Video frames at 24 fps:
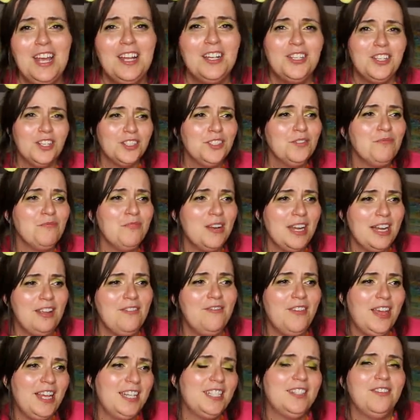doesn't really
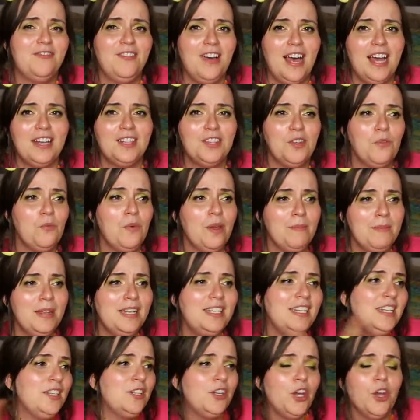face the fact that women
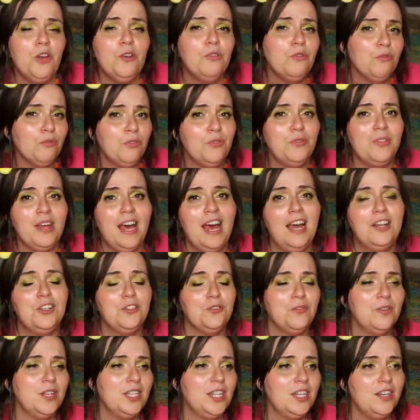did go through that
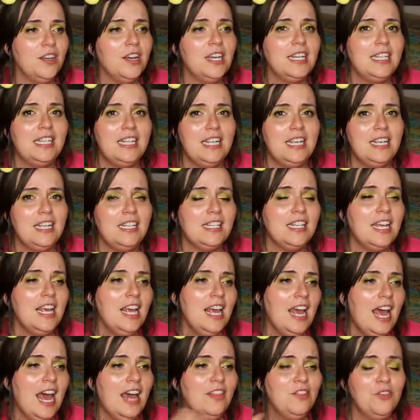during the 90s
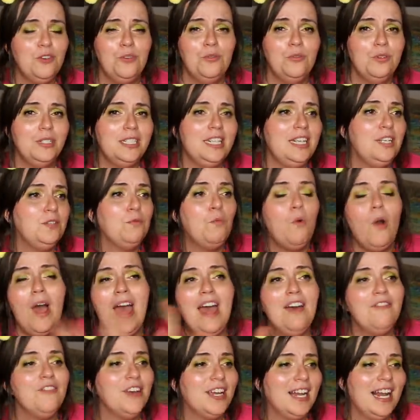and the noughties,
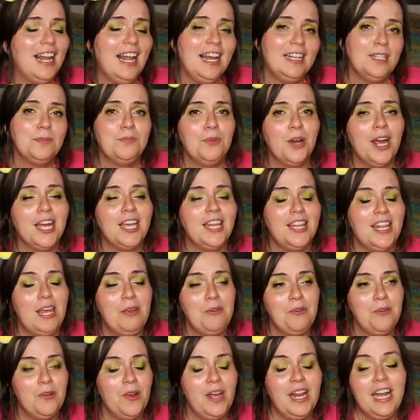whatever class bracket they
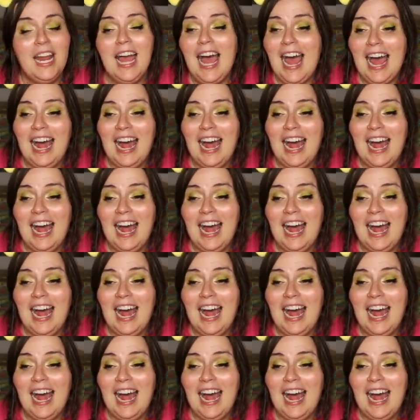were in,